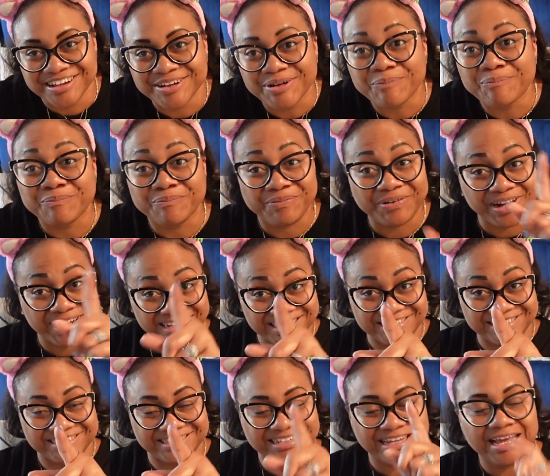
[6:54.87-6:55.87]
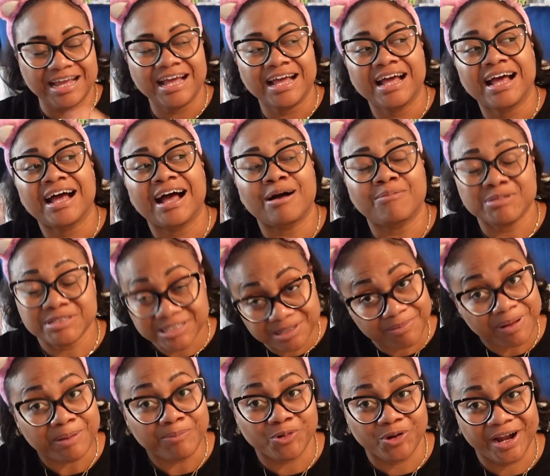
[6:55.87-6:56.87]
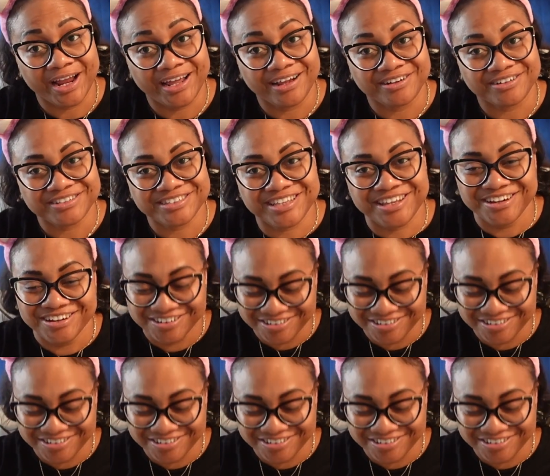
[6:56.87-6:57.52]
but I'm gonna still buy more hangers.